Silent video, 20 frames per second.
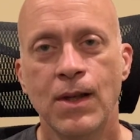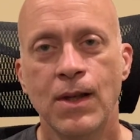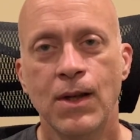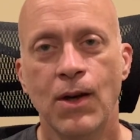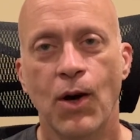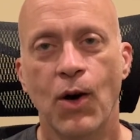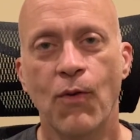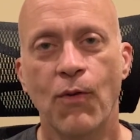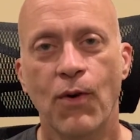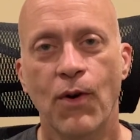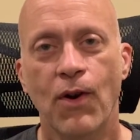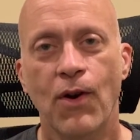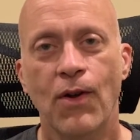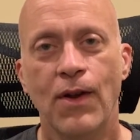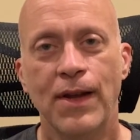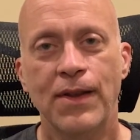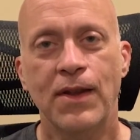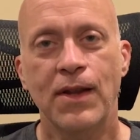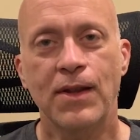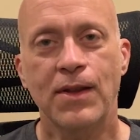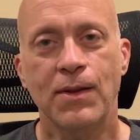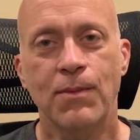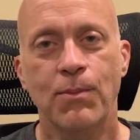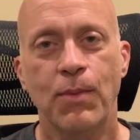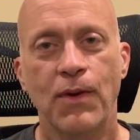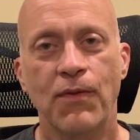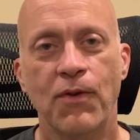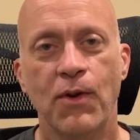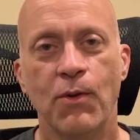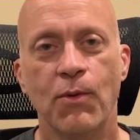Overall, I think the
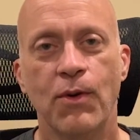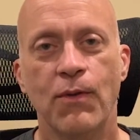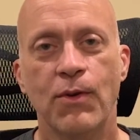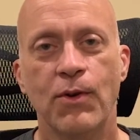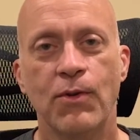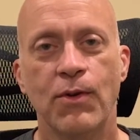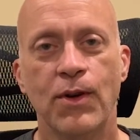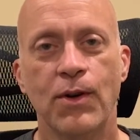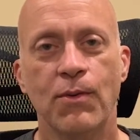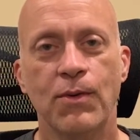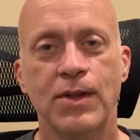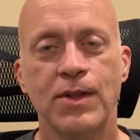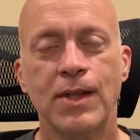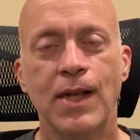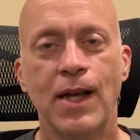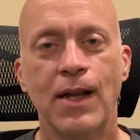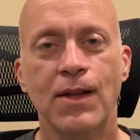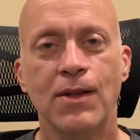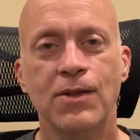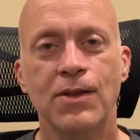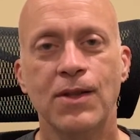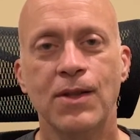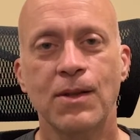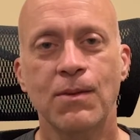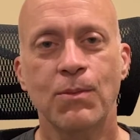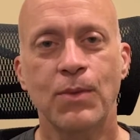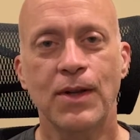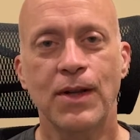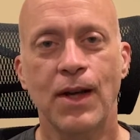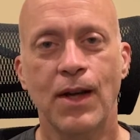Buffalo River Trail was challenging,
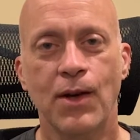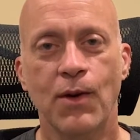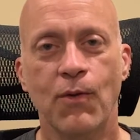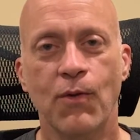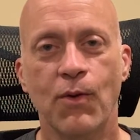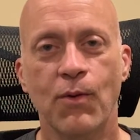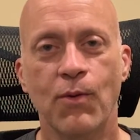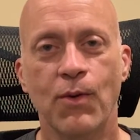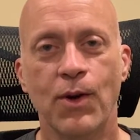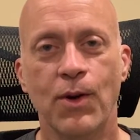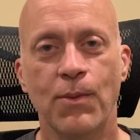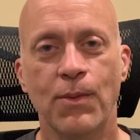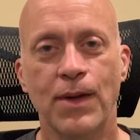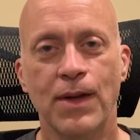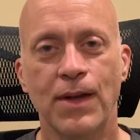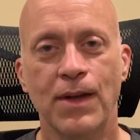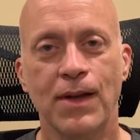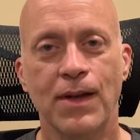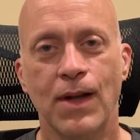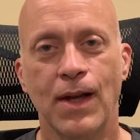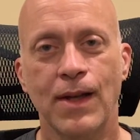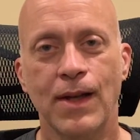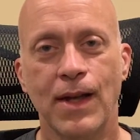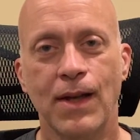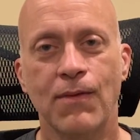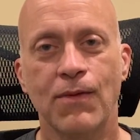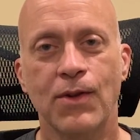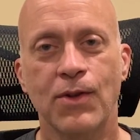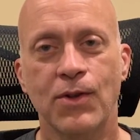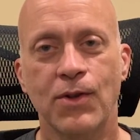but not overwhelming, and I
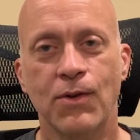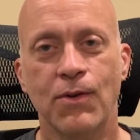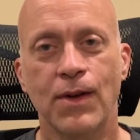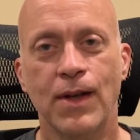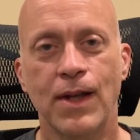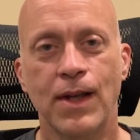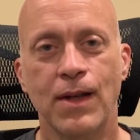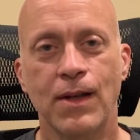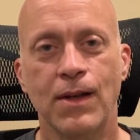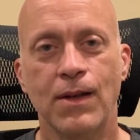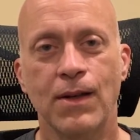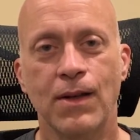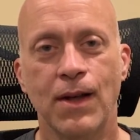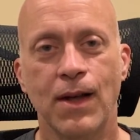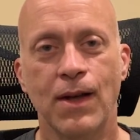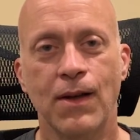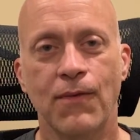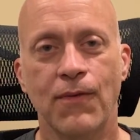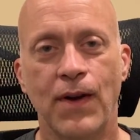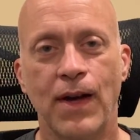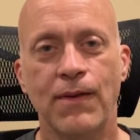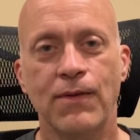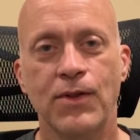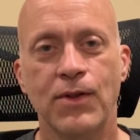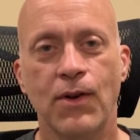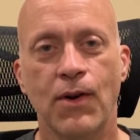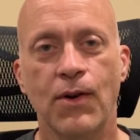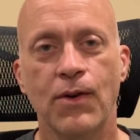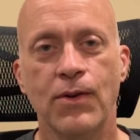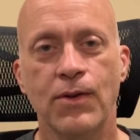gave the terrain 5
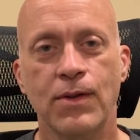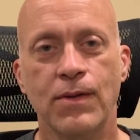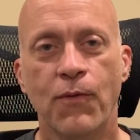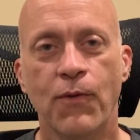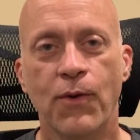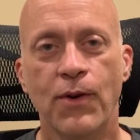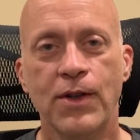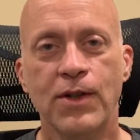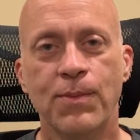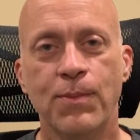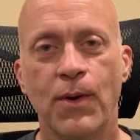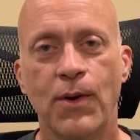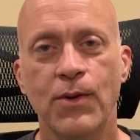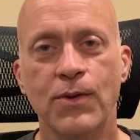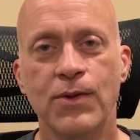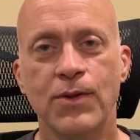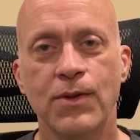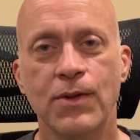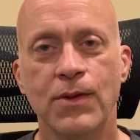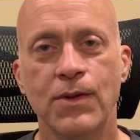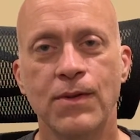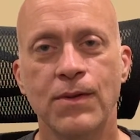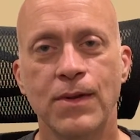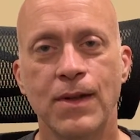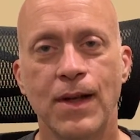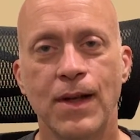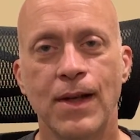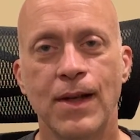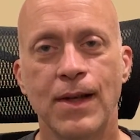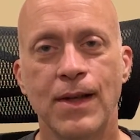stars. For exposure,
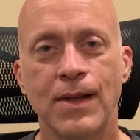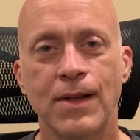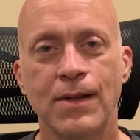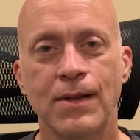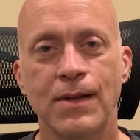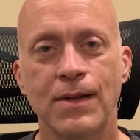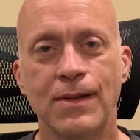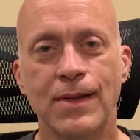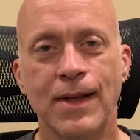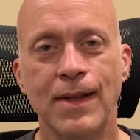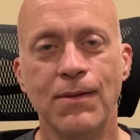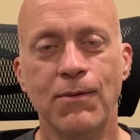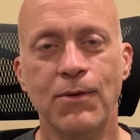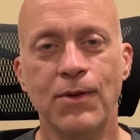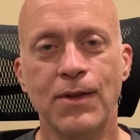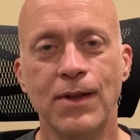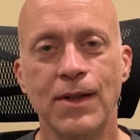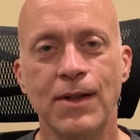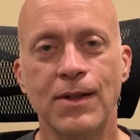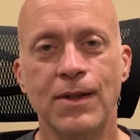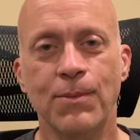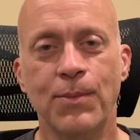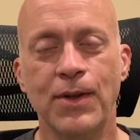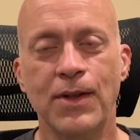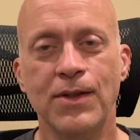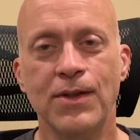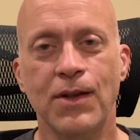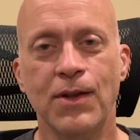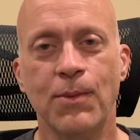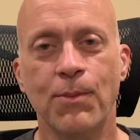that really
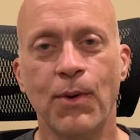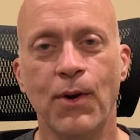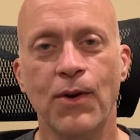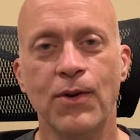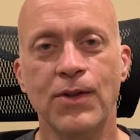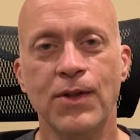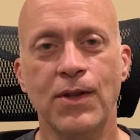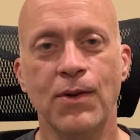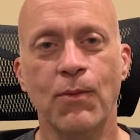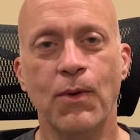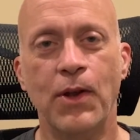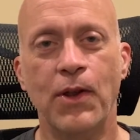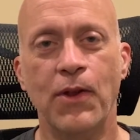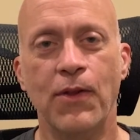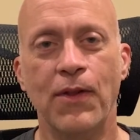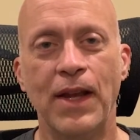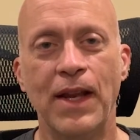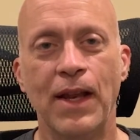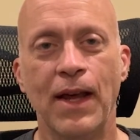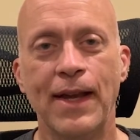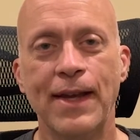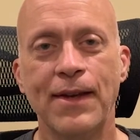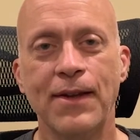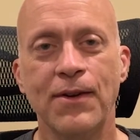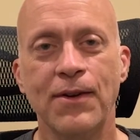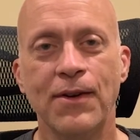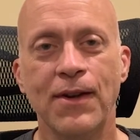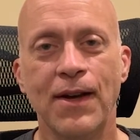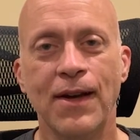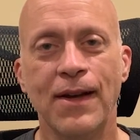depends on the person and whether they like it or
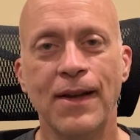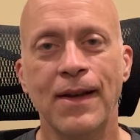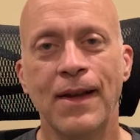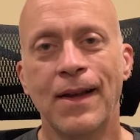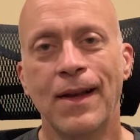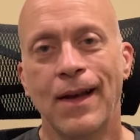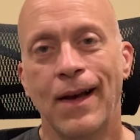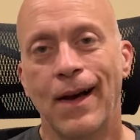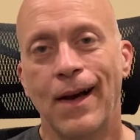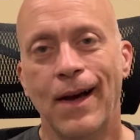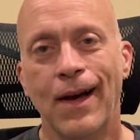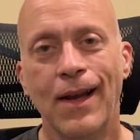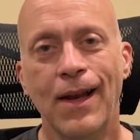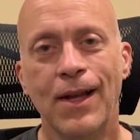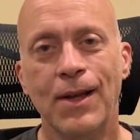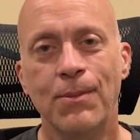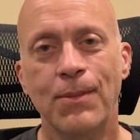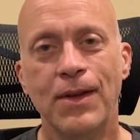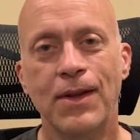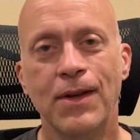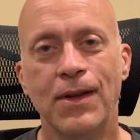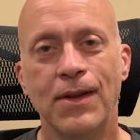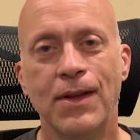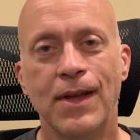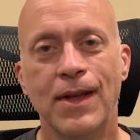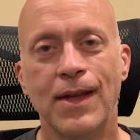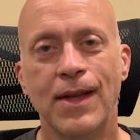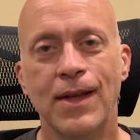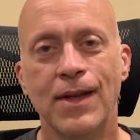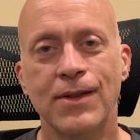not. I like being on the
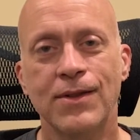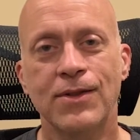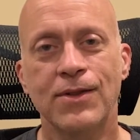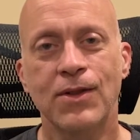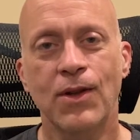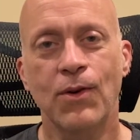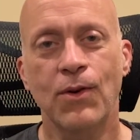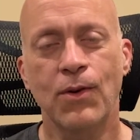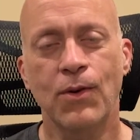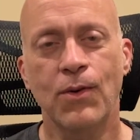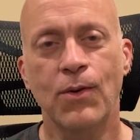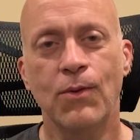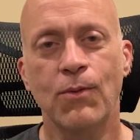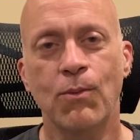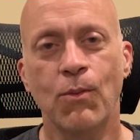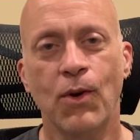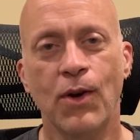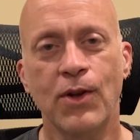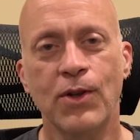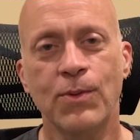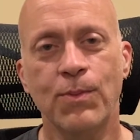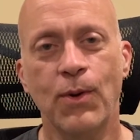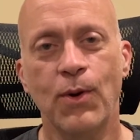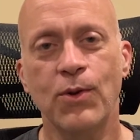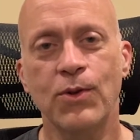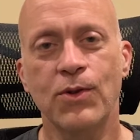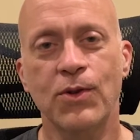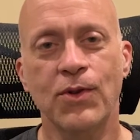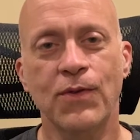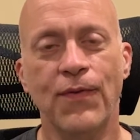edge, so
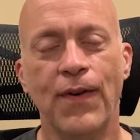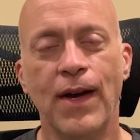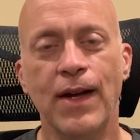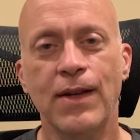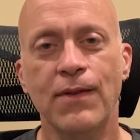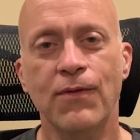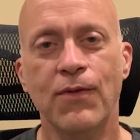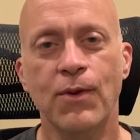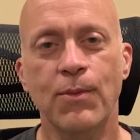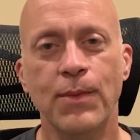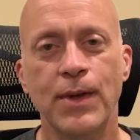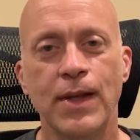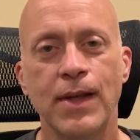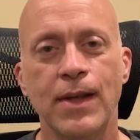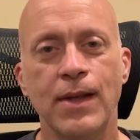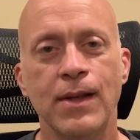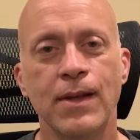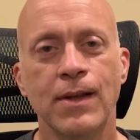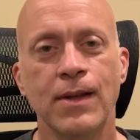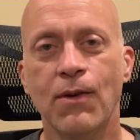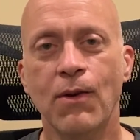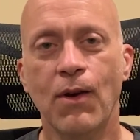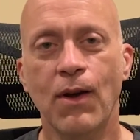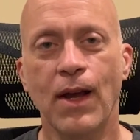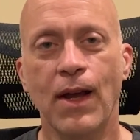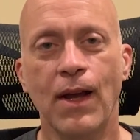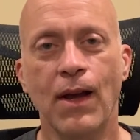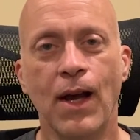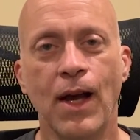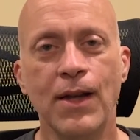exposure is fine for me.
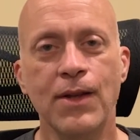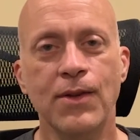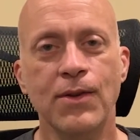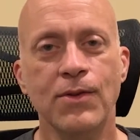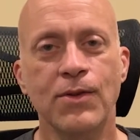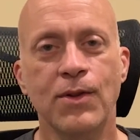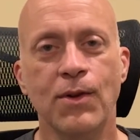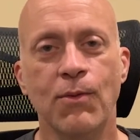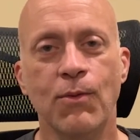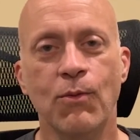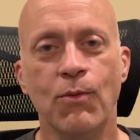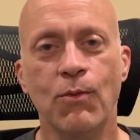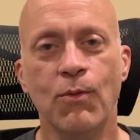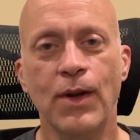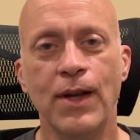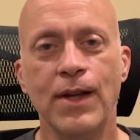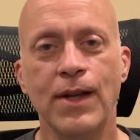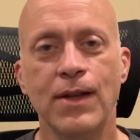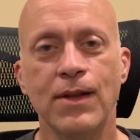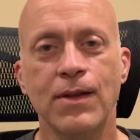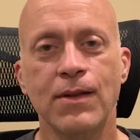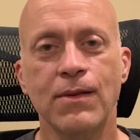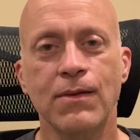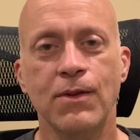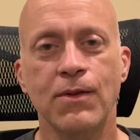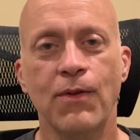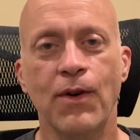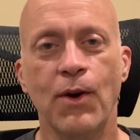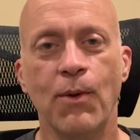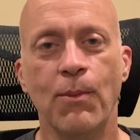I used a rating
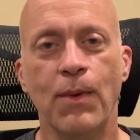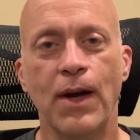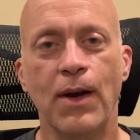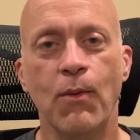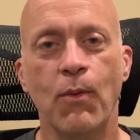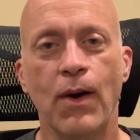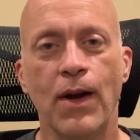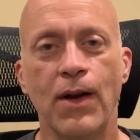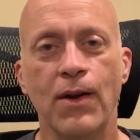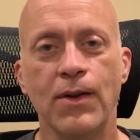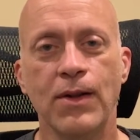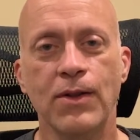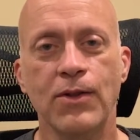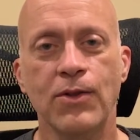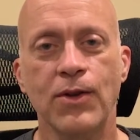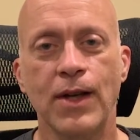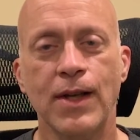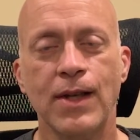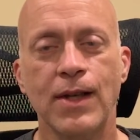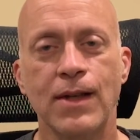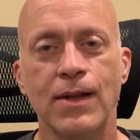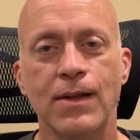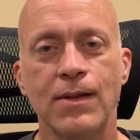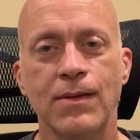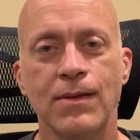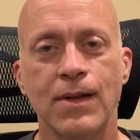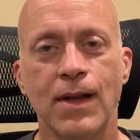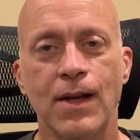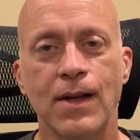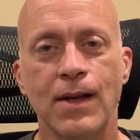developed by
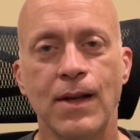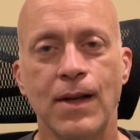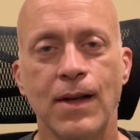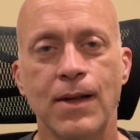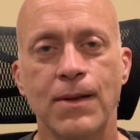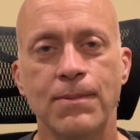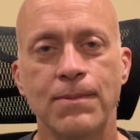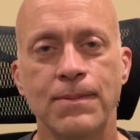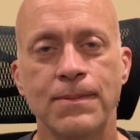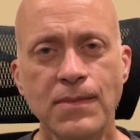wildandtrekking.com.